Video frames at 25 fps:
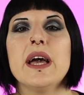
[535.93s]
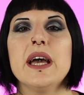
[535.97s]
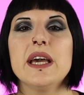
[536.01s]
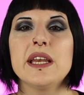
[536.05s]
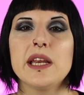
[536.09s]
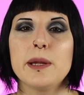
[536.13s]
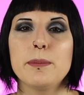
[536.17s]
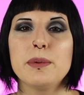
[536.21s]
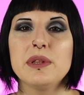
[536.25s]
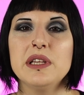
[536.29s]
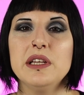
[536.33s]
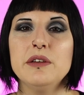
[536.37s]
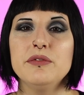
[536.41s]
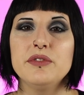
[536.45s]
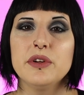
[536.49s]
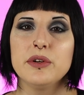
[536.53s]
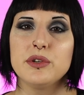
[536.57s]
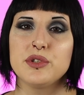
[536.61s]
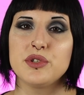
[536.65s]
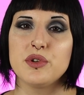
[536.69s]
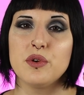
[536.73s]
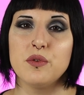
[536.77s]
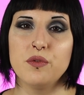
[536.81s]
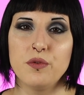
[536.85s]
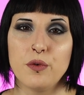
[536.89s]
And I believe
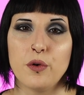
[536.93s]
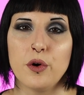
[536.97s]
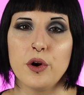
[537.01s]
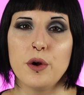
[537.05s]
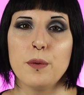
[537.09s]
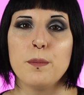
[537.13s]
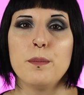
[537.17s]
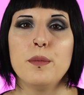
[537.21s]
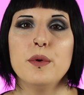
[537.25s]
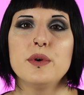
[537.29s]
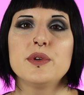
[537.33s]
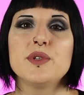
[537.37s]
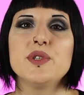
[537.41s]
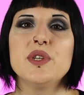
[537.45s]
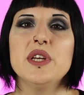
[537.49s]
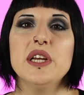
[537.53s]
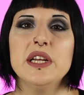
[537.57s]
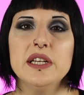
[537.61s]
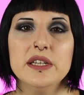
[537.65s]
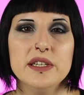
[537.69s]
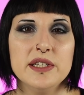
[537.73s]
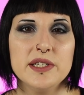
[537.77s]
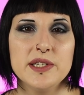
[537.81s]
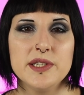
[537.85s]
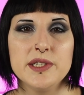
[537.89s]
there's 4 books
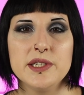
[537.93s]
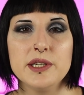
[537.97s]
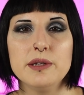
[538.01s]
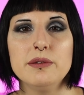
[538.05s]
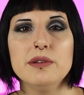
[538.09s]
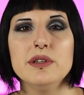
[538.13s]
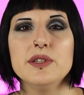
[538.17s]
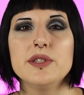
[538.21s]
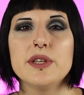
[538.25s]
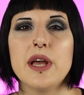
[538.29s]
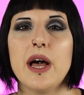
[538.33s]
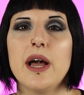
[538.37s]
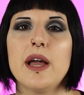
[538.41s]
in this series.